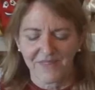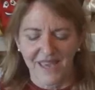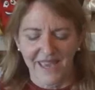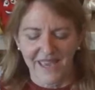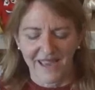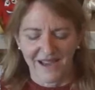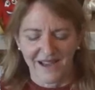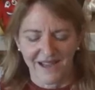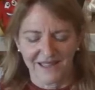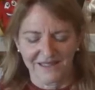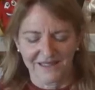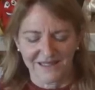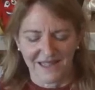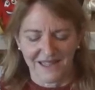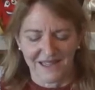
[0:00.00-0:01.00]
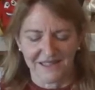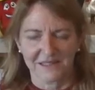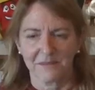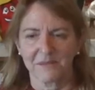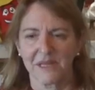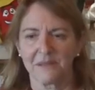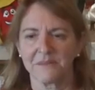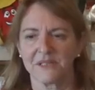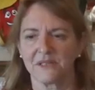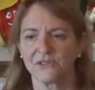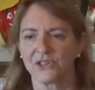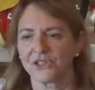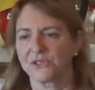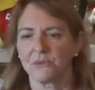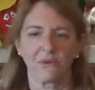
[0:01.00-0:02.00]
And uh, sometimes he'll
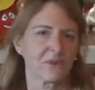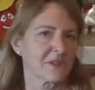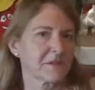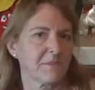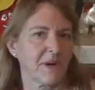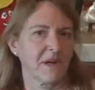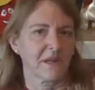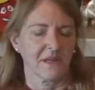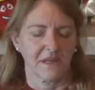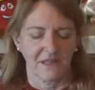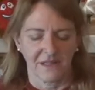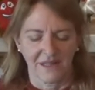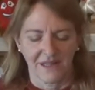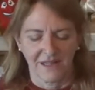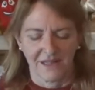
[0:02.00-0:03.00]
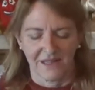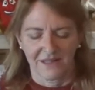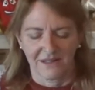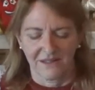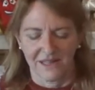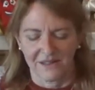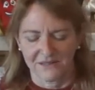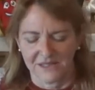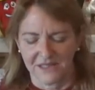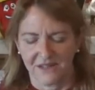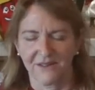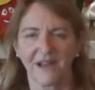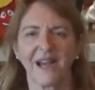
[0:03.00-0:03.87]
just throw it in his pocket and I'll have stuff.